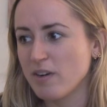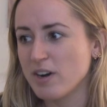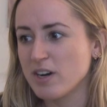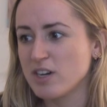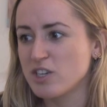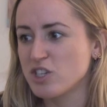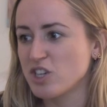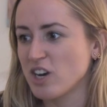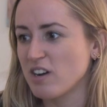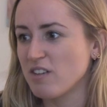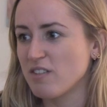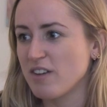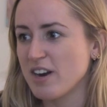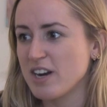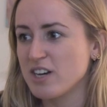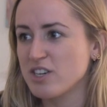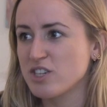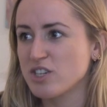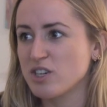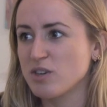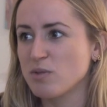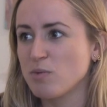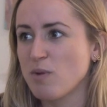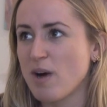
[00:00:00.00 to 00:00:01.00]
in a
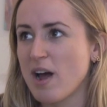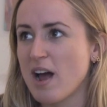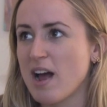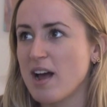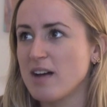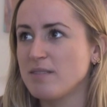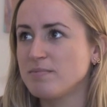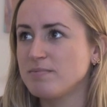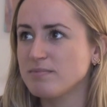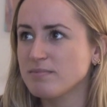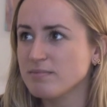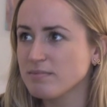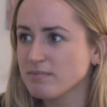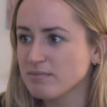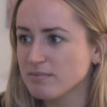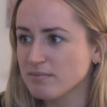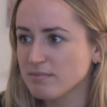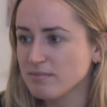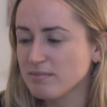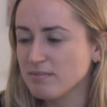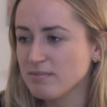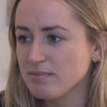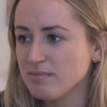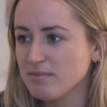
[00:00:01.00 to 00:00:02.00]
generation where
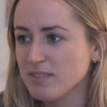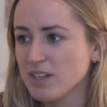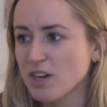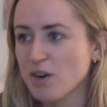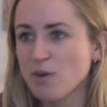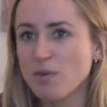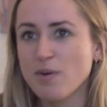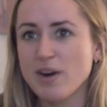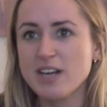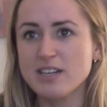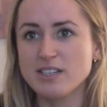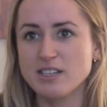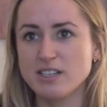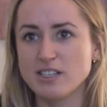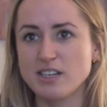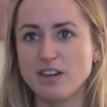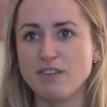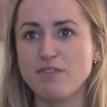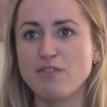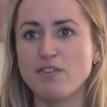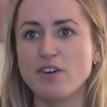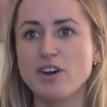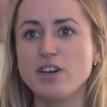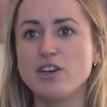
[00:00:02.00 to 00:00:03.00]
careers are
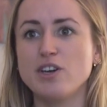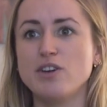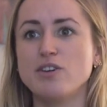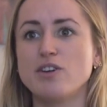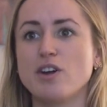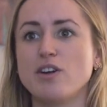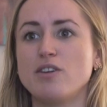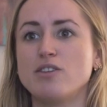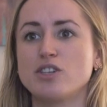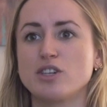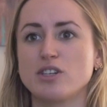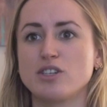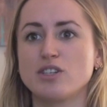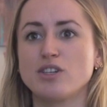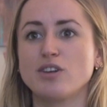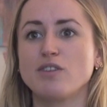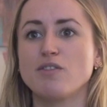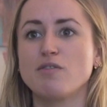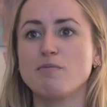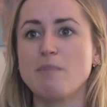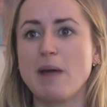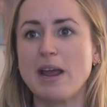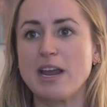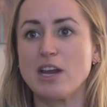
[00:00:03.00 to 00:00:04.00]
different. You don't just sort
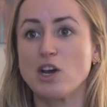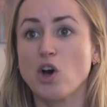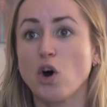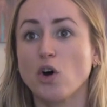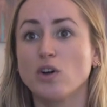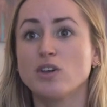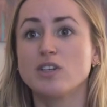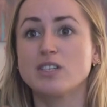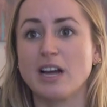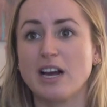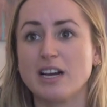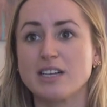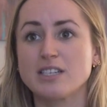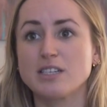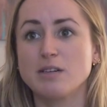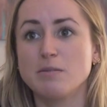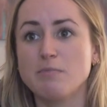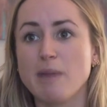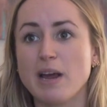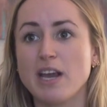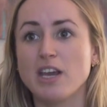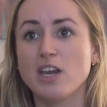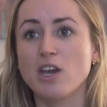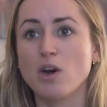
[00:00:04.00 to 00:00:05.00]
of make contacts and
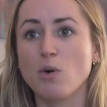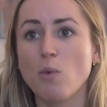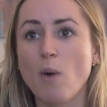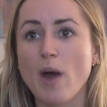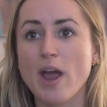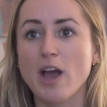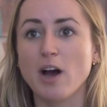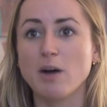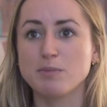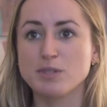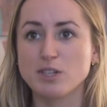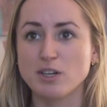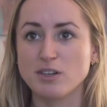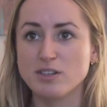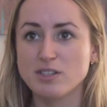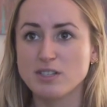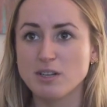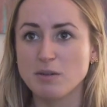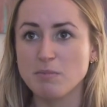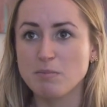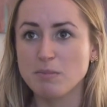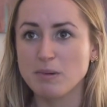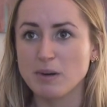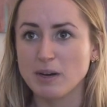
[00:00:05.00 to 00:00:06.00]
make your way up so
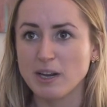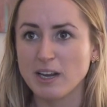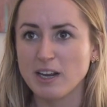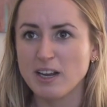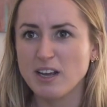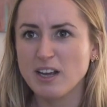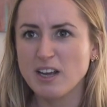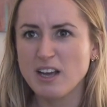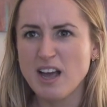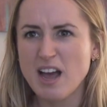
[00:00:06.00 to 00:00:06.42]
simply.